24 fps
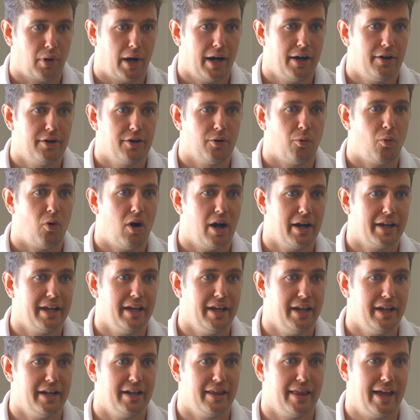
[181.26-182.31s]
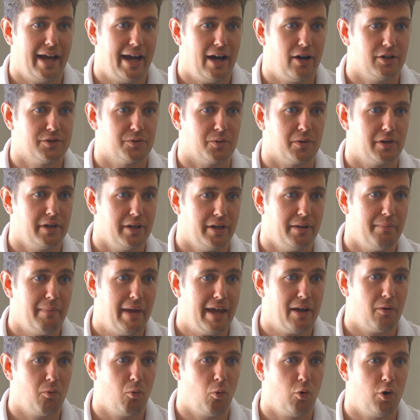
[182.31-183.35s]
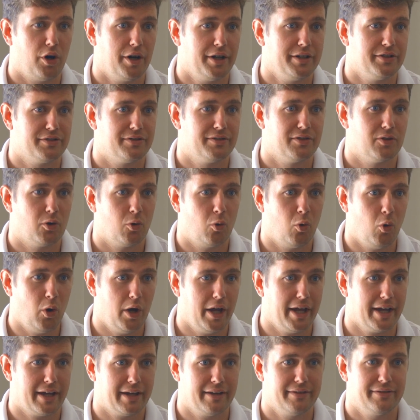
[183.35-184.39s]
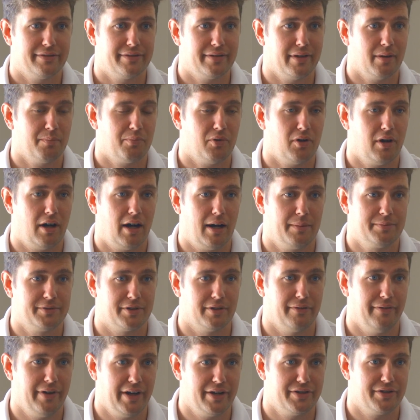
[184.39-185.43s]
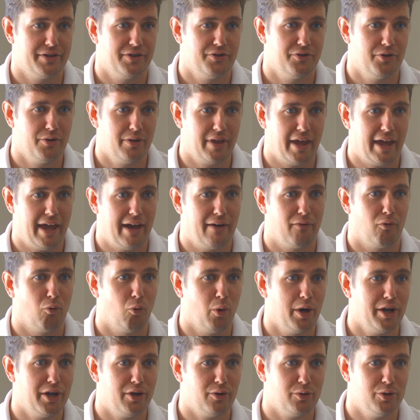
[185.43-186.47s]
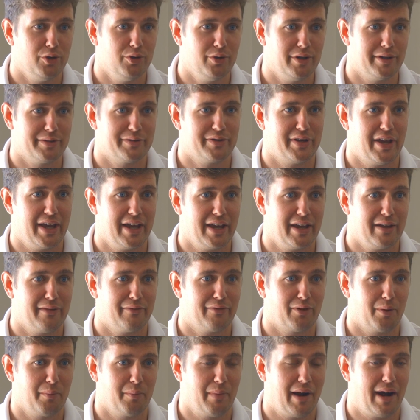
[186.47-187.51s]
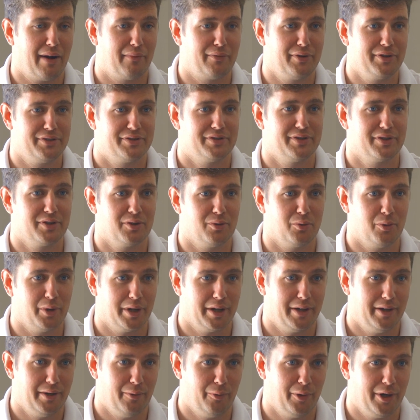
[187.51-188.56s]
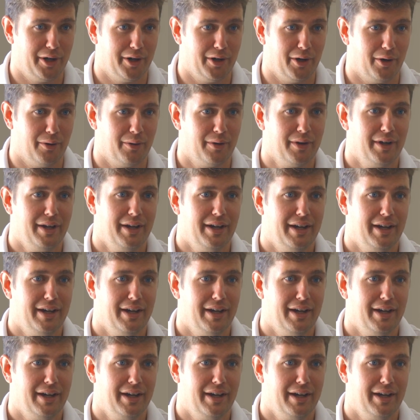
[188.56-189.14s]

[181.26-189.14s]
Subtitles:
Prior to walking into the house, we're going to make one quick, simple observation. Do they have window units hanging from every single window?